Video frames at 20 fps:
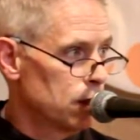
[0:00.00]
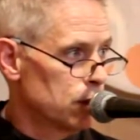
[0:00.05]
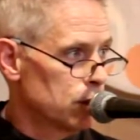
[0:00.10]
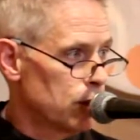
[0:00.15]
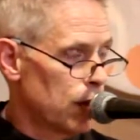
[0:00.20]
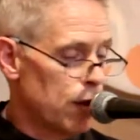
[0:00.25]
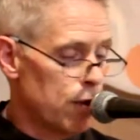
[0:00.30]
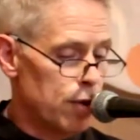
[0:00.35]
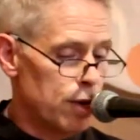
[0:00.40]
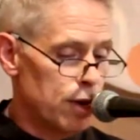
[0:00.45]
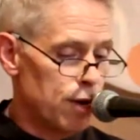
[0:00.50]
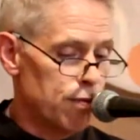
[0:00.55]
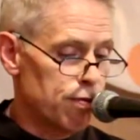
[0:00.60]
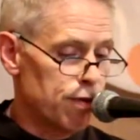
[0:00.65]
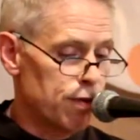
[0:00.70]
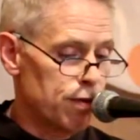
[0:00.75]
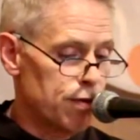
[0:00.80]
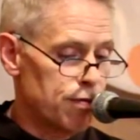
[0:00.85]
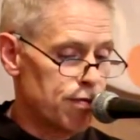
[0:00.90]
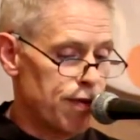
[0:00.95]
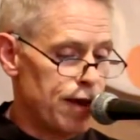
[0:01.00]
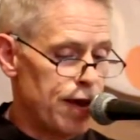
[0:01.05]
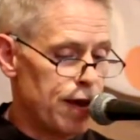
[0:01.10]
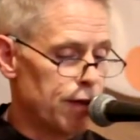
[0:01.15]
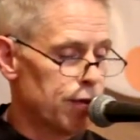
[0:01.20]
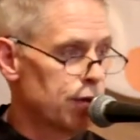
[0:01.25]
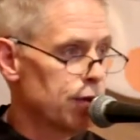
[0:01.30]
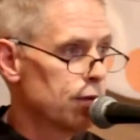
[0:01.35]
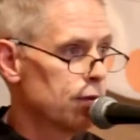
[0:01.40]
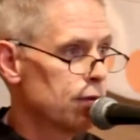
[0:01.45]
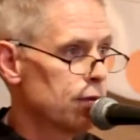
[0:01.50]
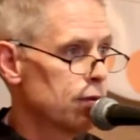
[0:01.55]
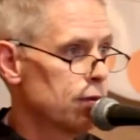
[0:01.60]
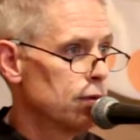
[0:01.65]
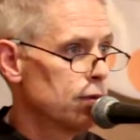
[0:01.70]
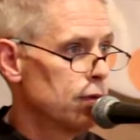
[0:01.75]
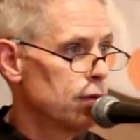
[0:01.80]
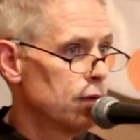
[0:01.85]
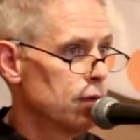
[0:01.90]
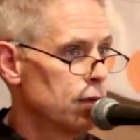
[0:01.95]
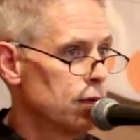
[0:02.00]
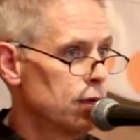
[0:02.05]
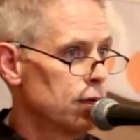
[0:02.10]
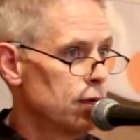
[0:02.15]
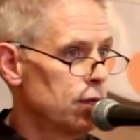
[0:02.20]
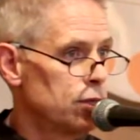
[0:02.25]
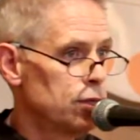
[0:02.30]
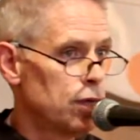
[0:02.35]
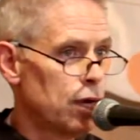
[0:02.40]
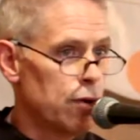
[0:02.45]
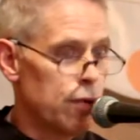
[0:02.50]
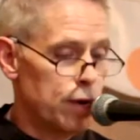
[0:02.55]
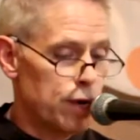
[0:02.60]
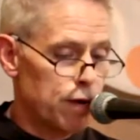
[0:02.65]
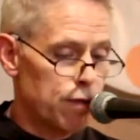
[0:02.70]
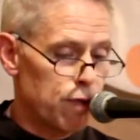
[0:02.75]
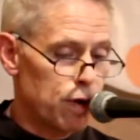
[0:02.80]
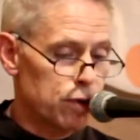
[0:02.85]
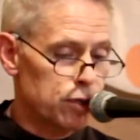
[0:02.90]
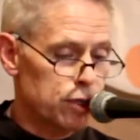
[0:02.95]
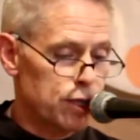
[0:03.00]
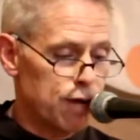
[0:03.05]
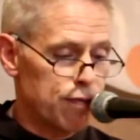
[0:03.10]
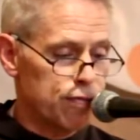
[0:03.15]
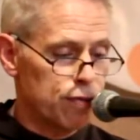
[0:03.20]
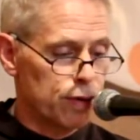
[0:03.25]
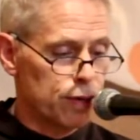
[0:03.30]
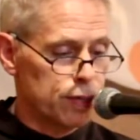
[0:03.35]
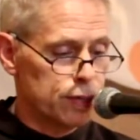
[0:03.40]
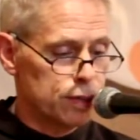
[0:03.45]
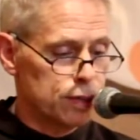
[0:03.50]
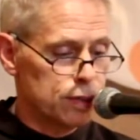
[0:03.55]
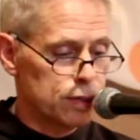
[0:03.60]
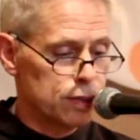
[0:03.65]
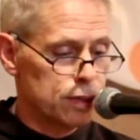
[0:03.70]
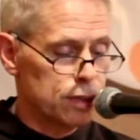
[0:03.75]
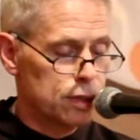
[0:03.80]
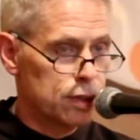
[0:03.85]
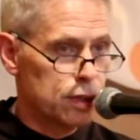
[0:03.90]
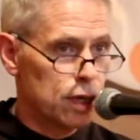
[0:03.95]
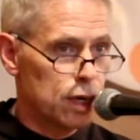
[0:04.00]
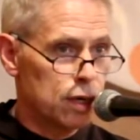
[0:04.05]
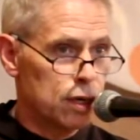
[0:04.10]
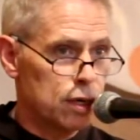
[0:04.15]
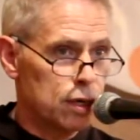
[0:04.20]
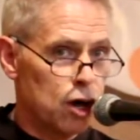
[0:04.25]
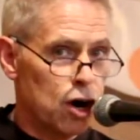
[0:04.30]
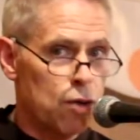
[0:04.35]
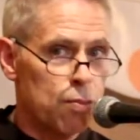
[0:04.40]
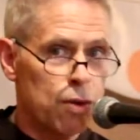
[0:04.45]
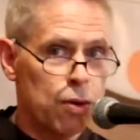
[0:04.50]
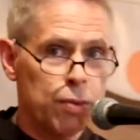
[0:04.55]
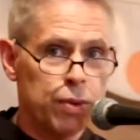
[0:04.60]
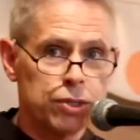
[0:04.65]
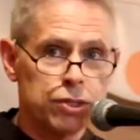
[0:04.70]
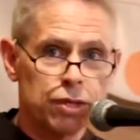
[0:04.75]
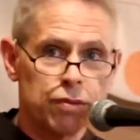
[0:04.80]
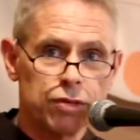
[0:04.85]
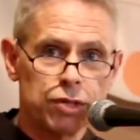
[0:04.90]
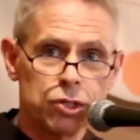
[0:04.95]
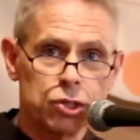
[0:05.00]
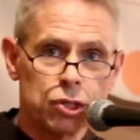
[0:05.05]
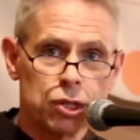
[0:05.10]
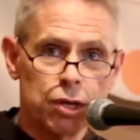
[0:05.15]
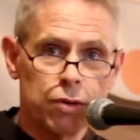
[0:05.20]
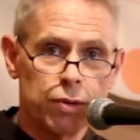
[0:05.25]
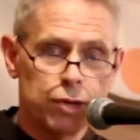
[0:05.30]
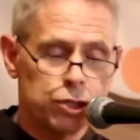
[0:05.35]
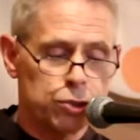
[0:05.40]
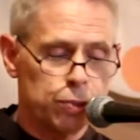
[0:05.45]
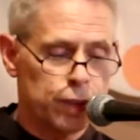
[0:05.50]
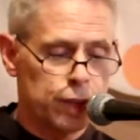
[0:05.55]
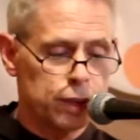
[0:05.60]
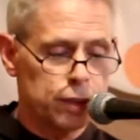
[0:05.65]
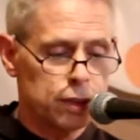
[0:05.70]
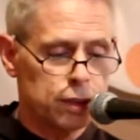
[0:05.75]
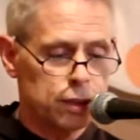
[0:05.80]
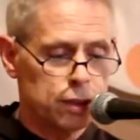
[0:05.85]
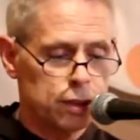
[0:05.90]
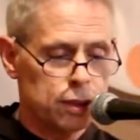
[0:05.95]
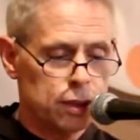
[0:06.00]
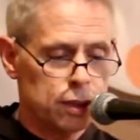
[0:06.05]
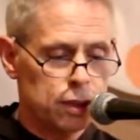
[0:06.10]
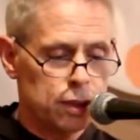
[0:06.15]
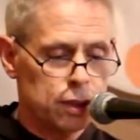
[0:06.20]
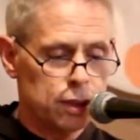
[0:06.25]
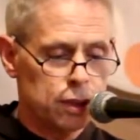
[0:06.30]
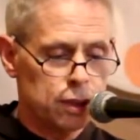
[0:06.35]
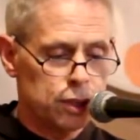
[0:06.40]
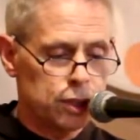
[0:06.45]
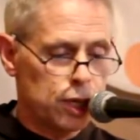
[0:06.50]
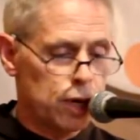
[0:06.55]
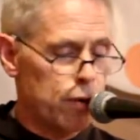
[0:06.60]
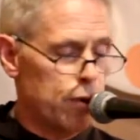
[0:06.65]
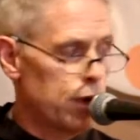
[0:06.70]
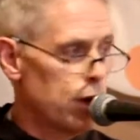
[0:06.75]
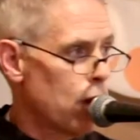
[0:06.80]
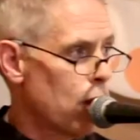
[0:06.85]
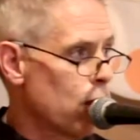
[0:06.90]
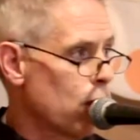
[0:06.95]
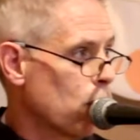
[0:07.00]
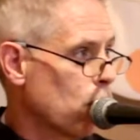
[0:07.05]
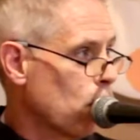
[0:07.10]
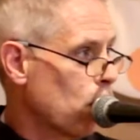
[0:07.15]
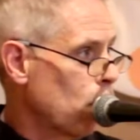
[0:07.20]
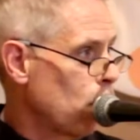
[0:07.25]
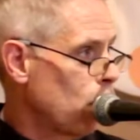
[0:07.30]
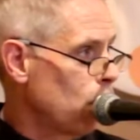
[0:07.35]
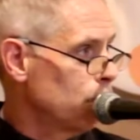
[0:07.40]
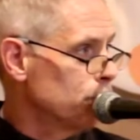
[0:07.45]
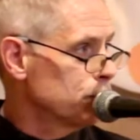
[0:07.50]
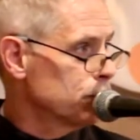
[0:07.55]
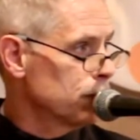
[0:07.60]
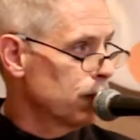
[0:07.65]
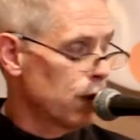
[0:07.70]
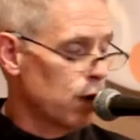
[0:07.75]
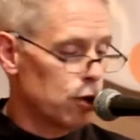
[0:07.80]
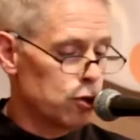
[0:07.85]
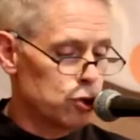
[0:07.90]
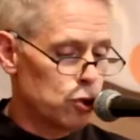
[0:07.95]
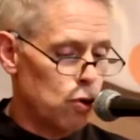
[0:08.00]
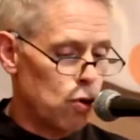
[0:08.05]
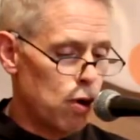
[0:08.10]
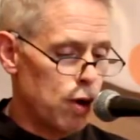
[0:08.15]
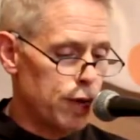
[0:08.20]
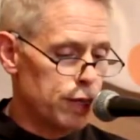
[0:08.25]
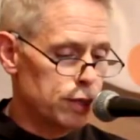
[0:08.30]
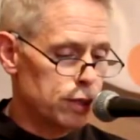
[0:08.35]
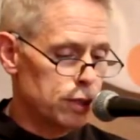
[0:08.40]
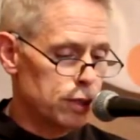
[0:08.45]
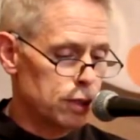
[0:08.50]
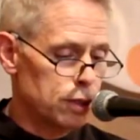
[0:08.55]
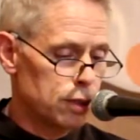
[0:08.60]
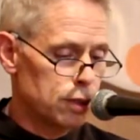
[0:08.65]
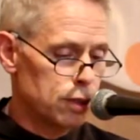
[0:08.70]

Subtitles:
sharing of faith, sharing of our sufferings, our moments of discouragement, sharing our hopes and our joys.